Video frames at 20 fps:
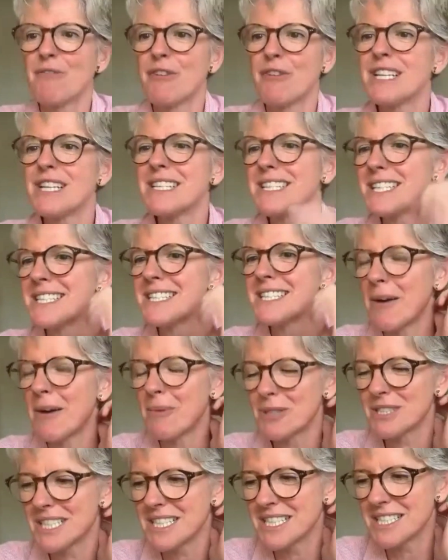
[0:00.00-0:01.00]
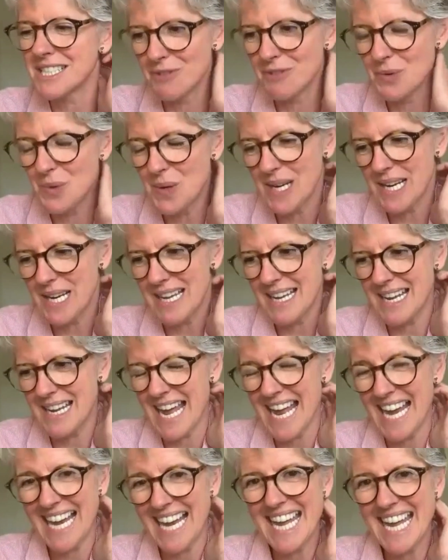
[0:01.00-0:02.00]
So, for instance, I was interviewing
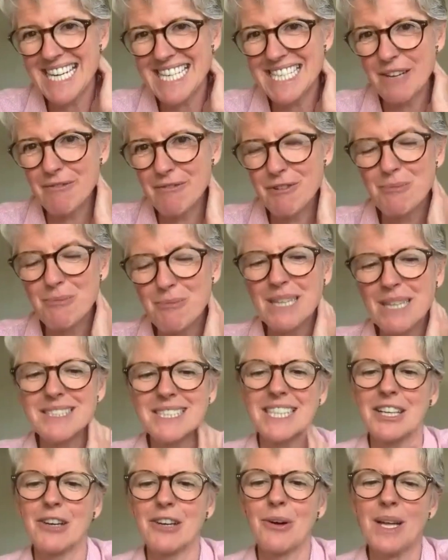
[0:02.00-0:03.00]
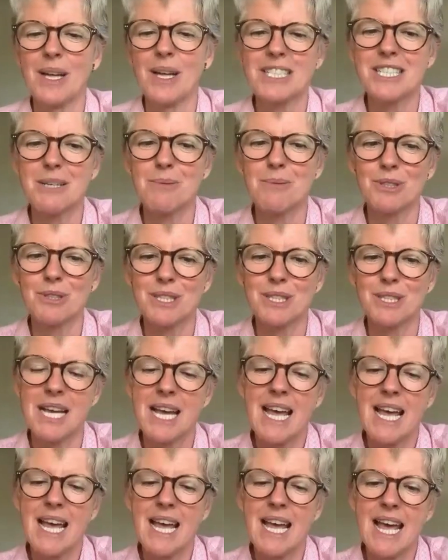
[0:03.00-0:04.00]
a lady a few months ago, and she
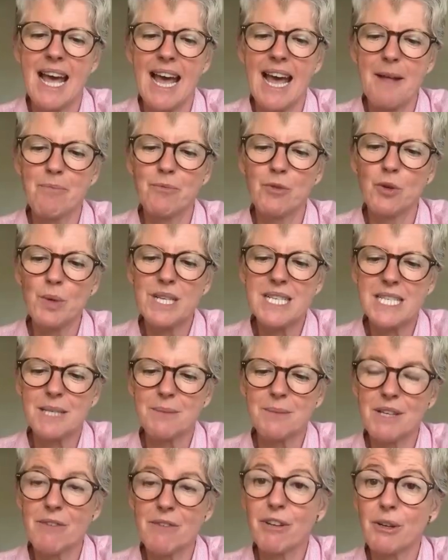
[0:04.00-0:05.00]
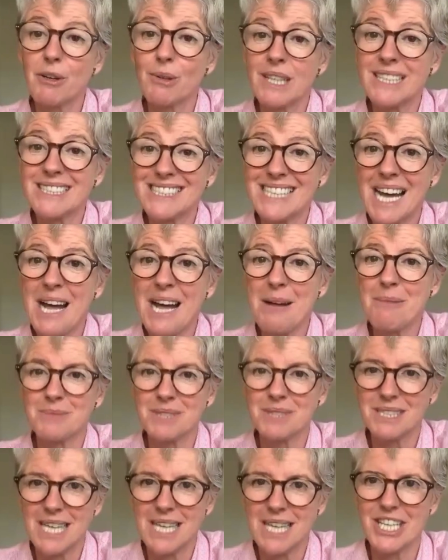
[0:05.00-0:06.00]
was doing some difficult
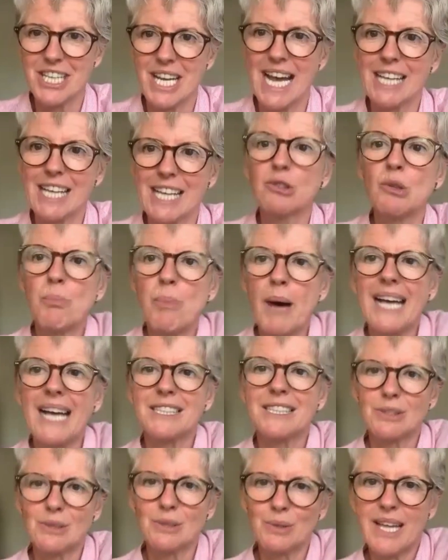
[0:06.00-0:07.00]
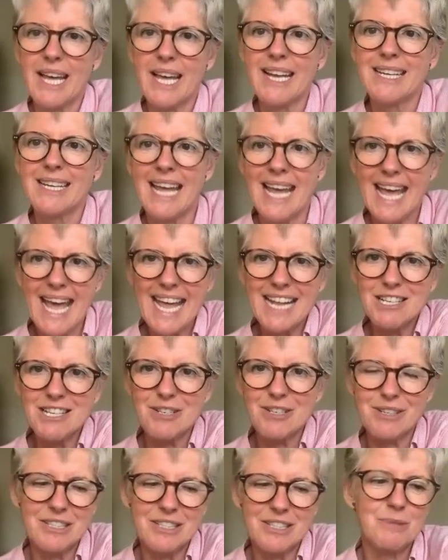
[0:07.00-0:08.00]
exams that she had to pass to then
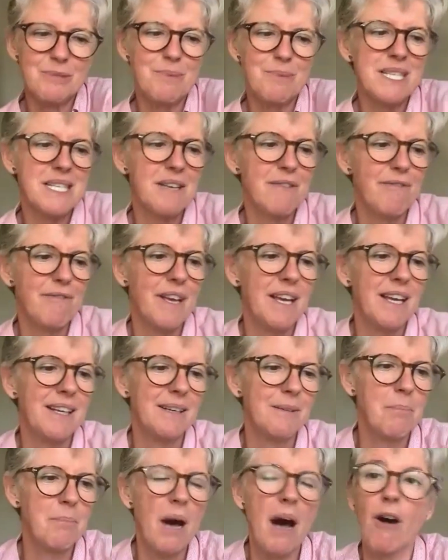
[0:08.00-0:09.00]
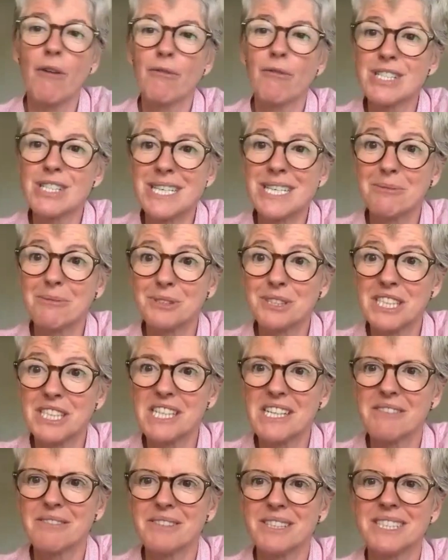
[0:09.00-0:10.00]
enter into a specific part of the
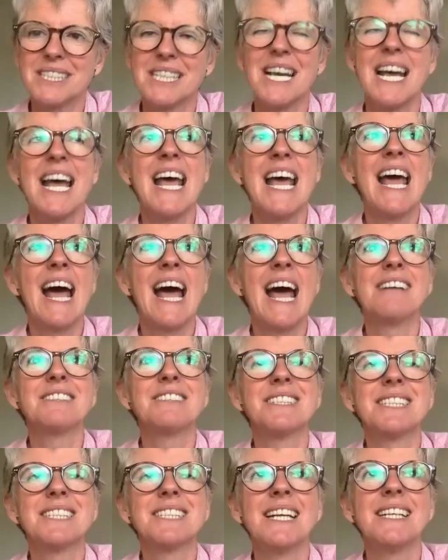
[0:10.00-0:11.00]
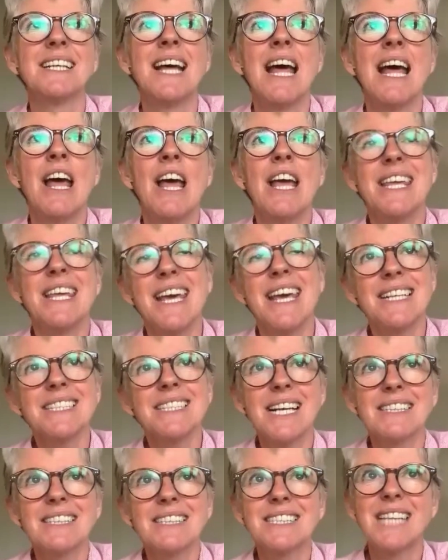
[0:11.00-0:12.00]
civil service. And she said,
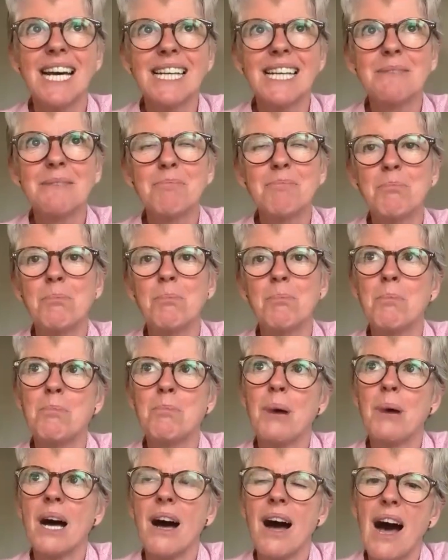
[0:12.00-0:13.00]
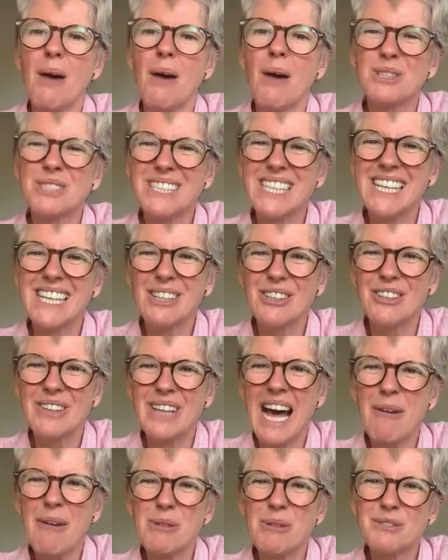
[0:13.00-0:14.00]
yes, I studied, but I was
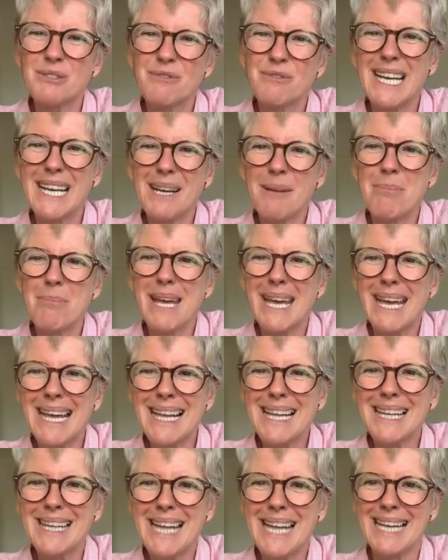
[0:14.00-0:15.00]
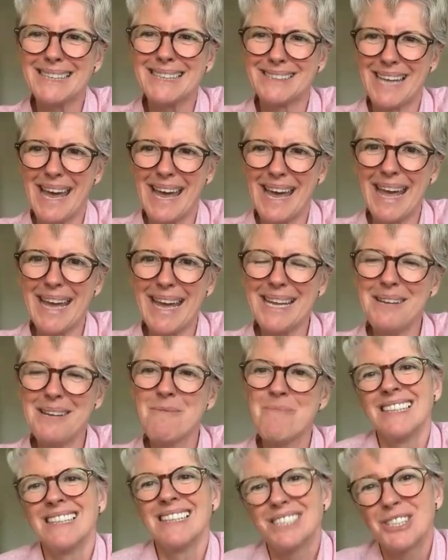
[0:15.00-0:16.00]
ill and I was feeling a bit ill that
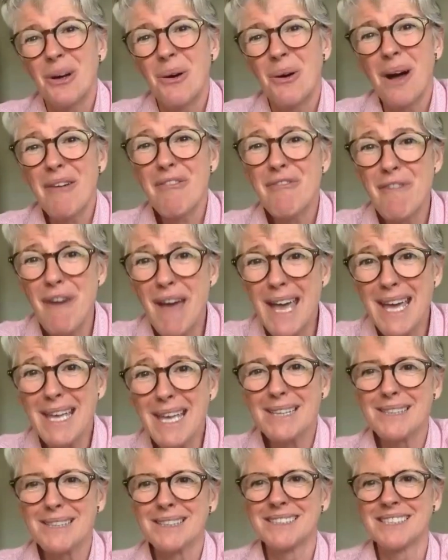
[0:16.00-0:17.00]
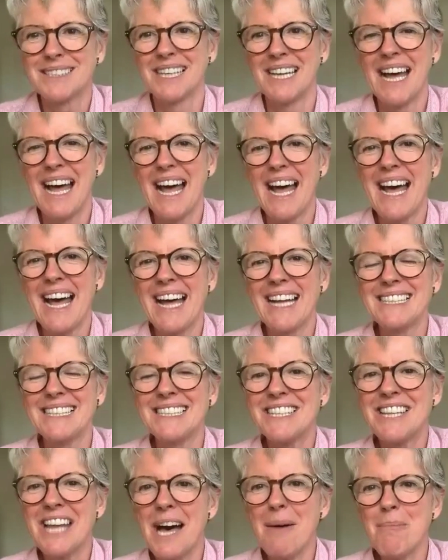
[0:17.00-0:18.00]
day, so I failed.
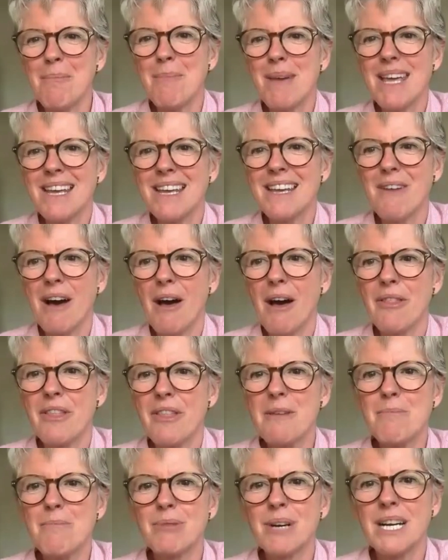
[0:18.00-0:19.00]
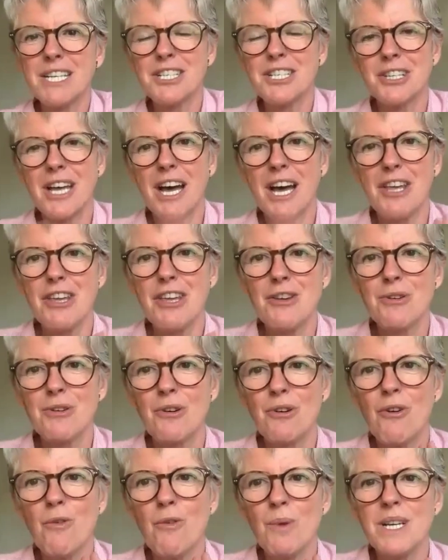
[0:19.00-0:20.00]
And that may give out the impression
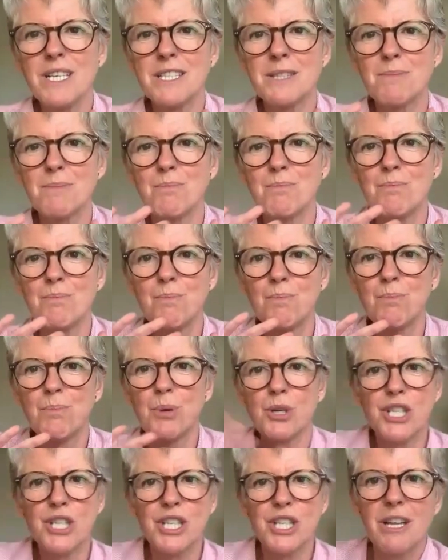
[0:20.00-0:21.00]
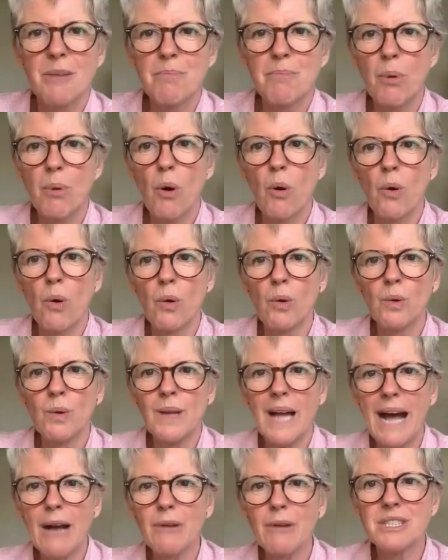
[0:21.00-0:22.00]
that you're always pushing the
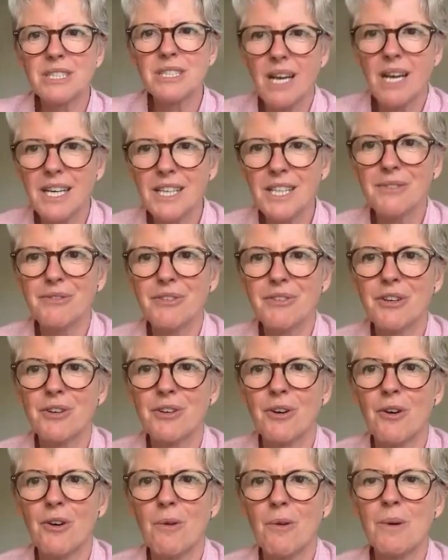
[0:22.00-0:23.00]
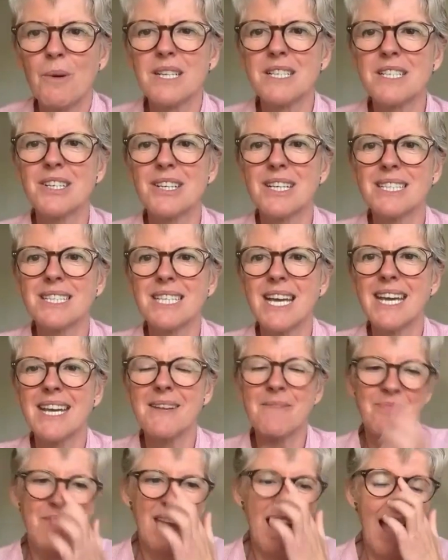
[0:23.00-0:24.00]
ball outside of your court, whereas you
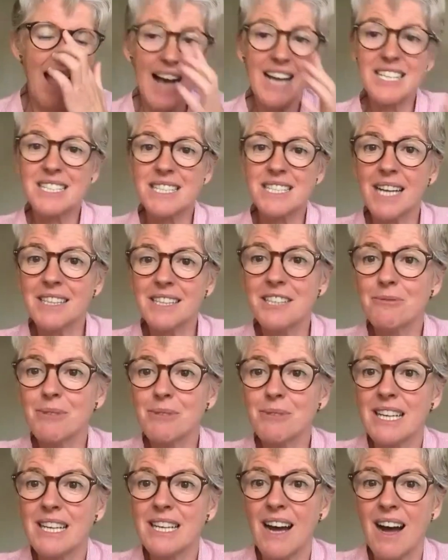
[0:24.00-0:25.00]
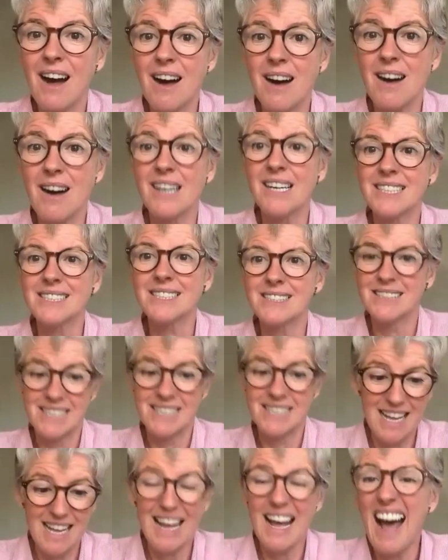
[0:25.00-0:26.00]
could say, I studied really
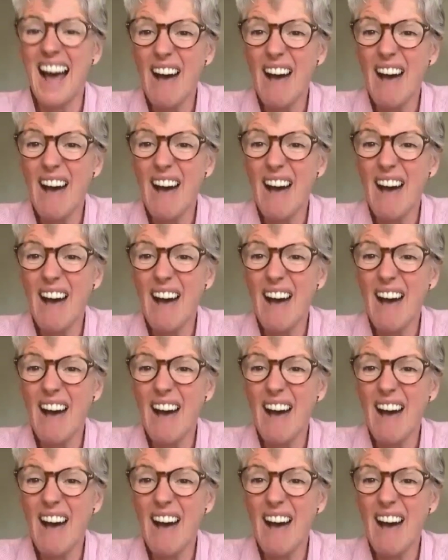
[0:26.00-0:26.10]
hard.